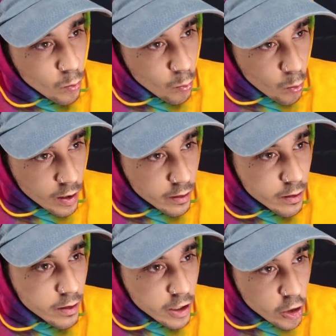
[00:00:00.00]
what
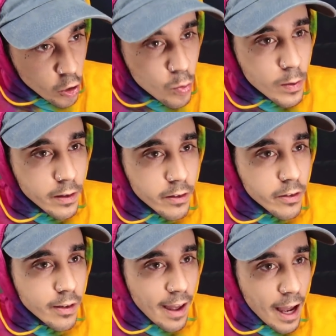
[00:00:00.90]

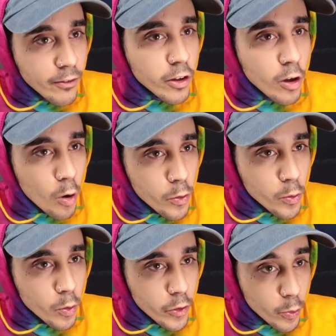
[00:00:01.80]
humans have to go
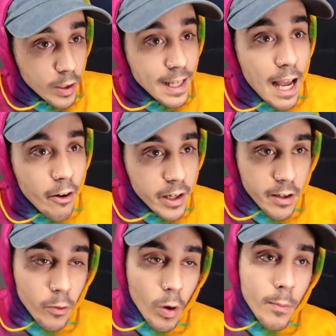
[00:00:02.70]
through, the reality
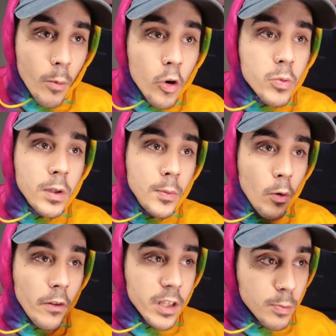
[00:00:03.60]
of what most
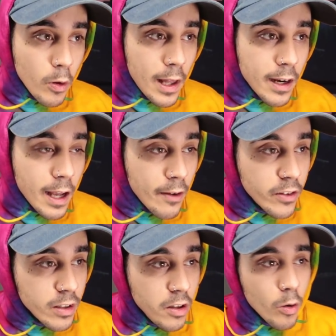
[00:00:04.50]
people on this planet have
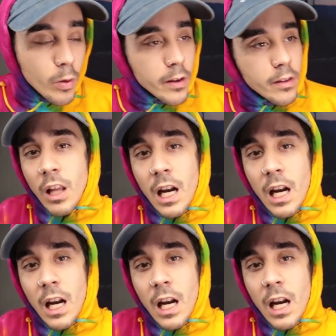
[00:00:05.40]
to deal with.